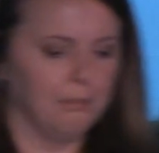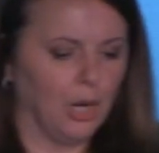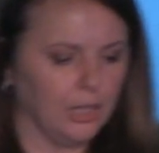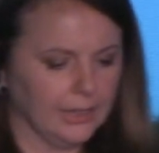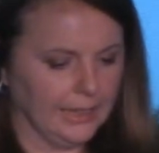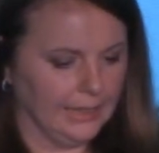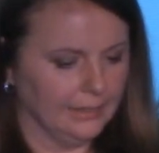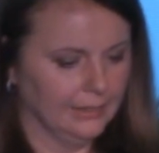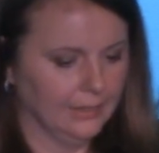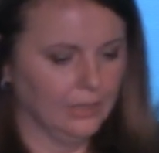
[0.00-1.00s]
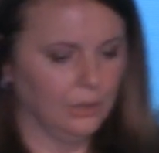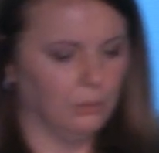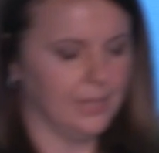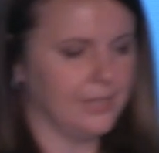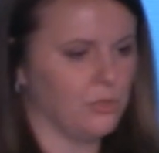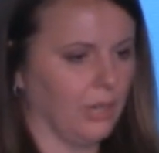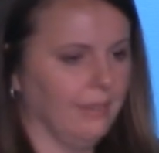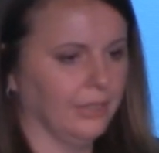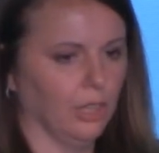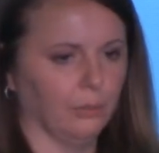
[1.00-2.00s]
partly what's
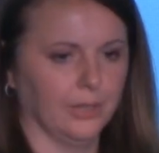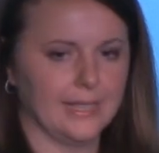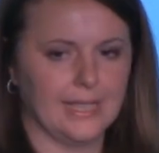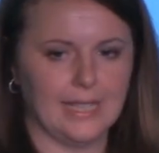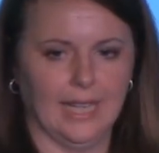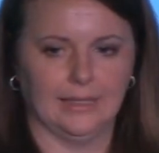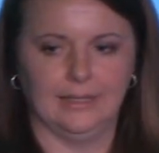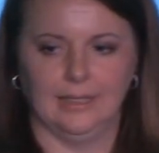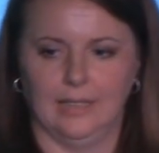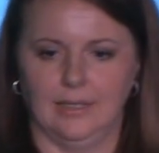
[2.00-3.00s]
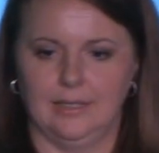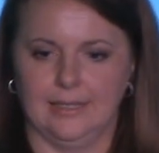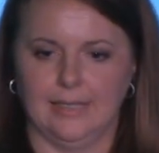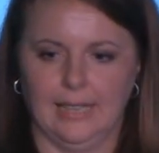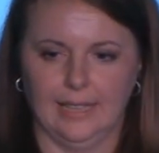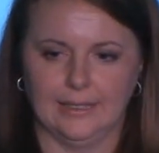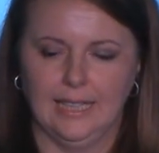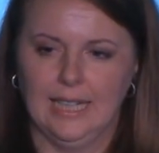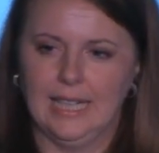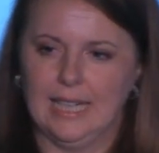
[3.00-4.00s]
driving our awareness disconnect
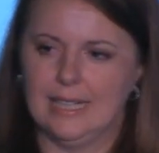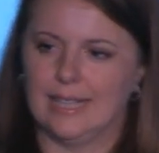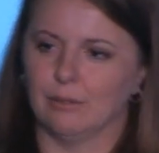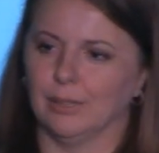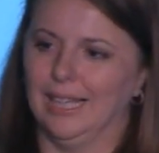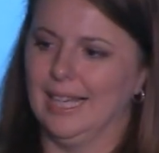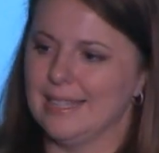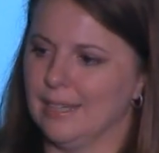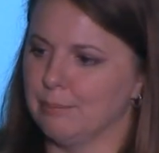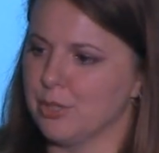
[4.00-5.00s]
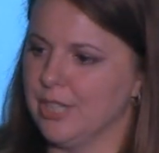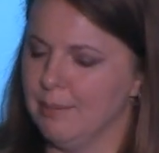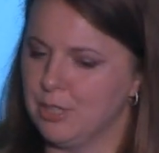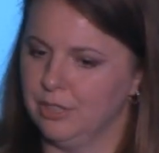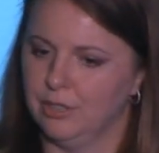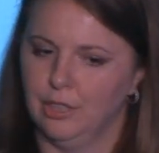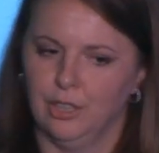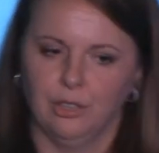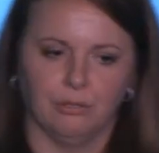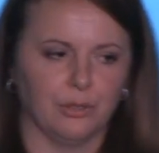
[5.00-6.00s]
is that reliance on perception
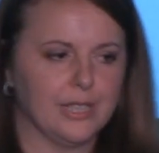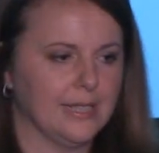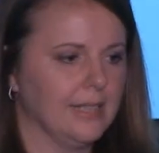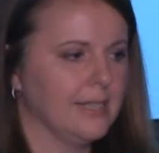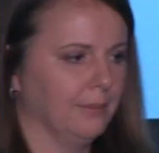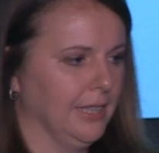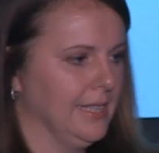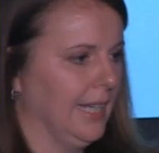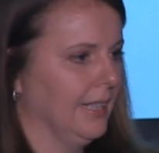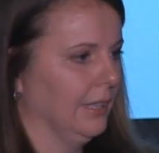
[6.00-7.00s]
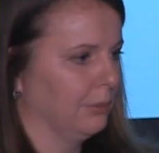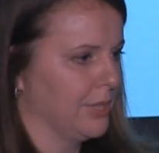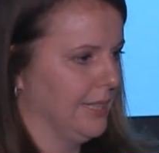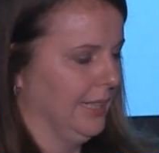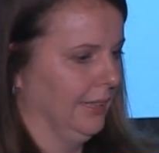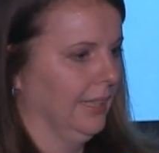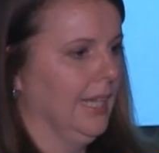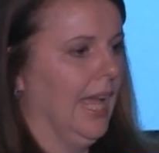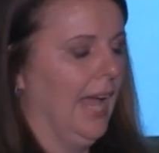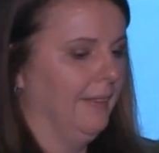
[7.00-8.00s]
versus some of the data that we're seeing.
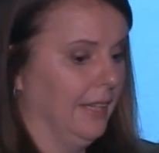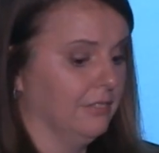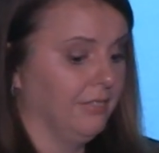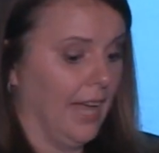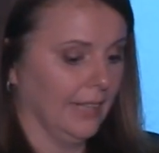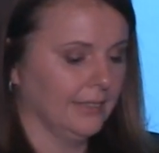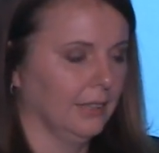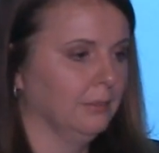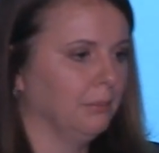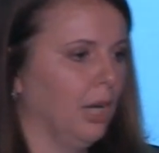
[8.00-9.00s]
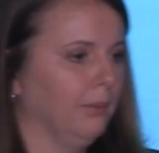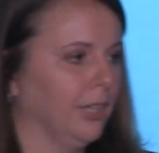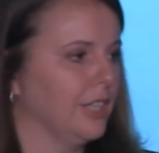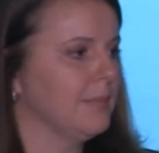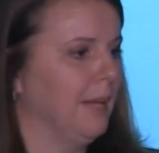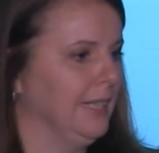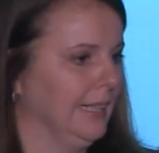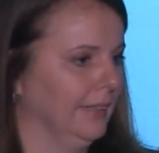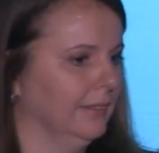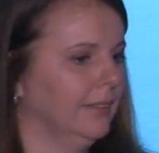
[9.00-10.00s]
And that, in fact, probably our
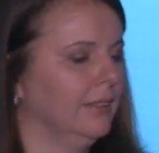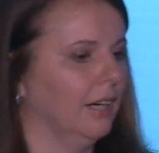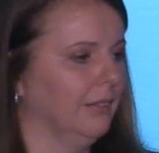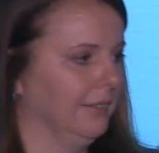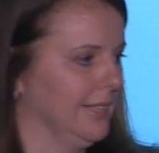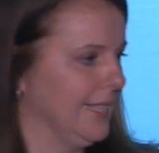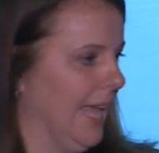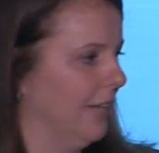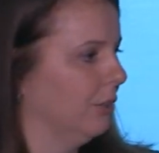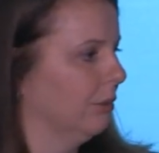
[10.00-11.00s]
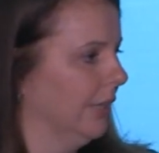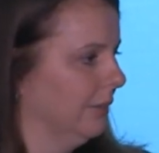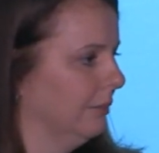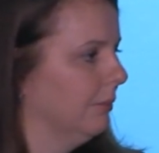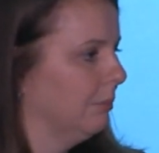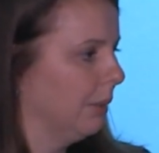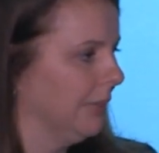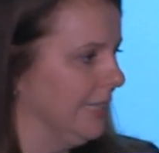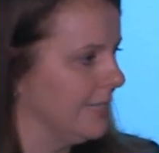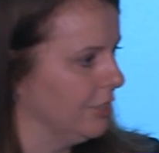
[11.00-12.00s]
spending around this category
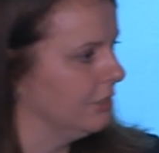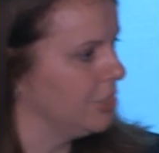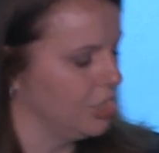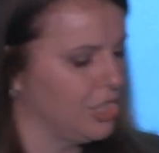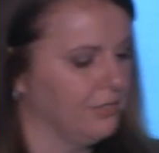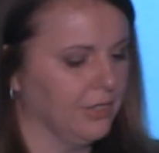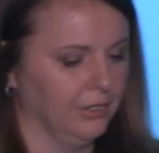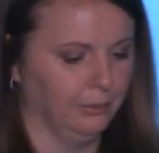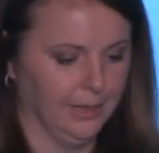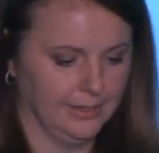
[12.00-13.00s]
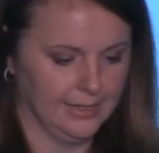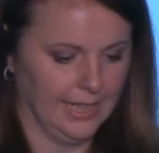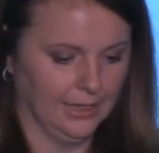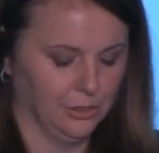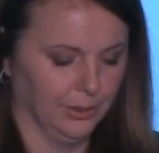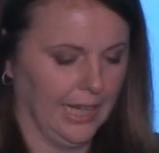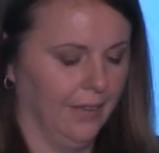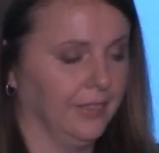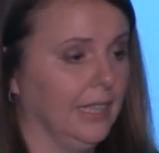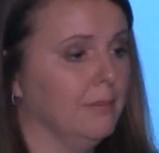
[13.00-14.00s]
probably needs to shift a little bit to take into
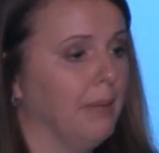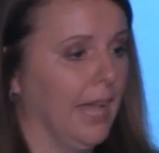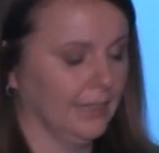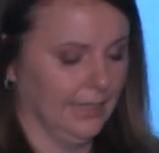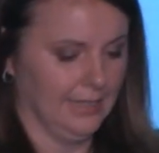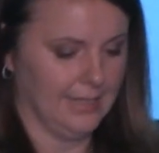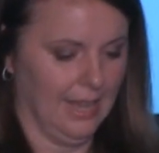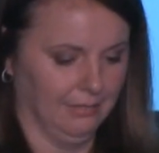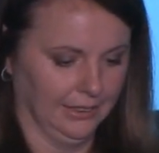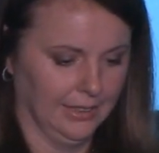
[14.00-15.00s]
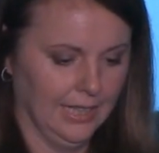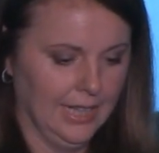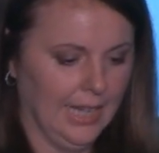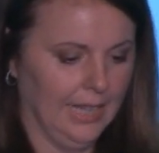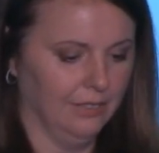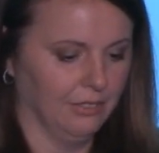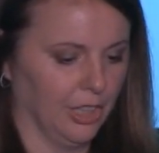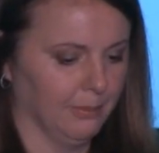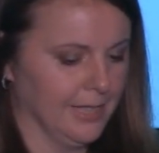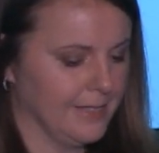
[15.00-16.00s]
account the impact that it's having in
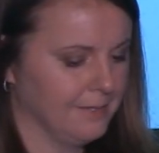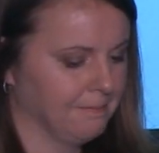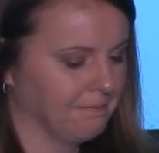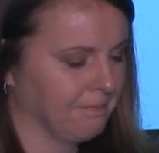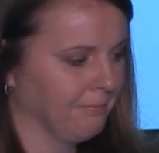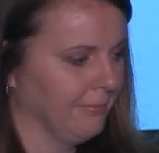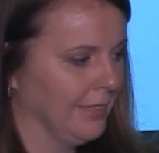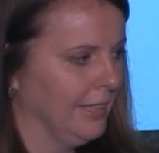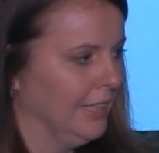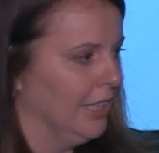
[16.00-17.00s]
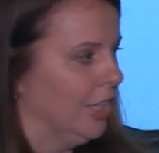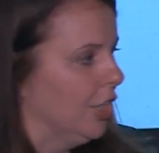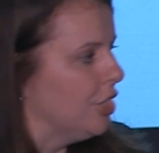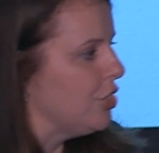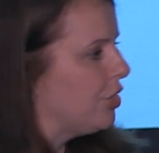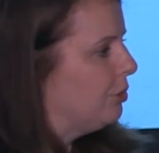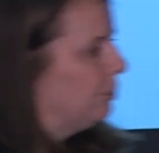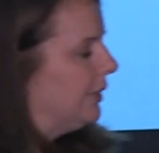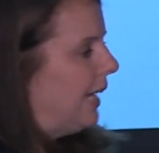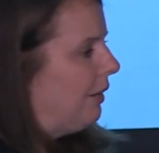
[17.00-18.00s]
environments.
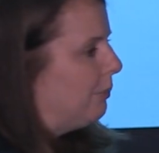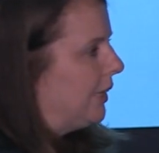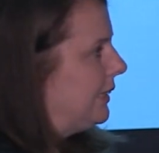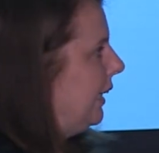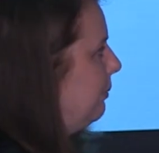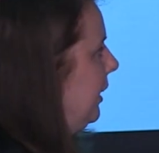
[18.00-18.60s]
So now I'll take a